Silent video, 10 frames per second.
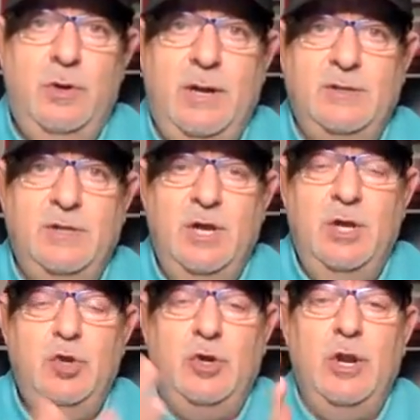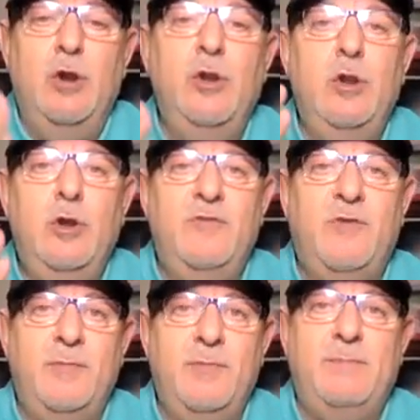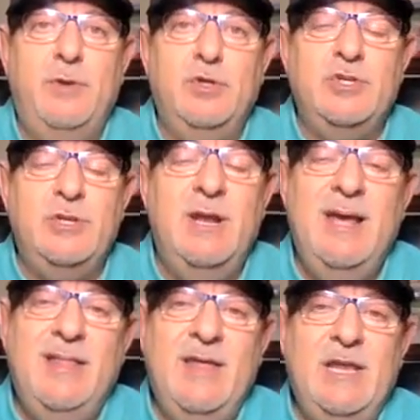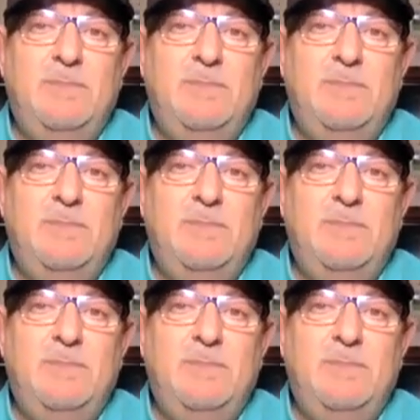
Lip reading: Right. You can only learn from that person that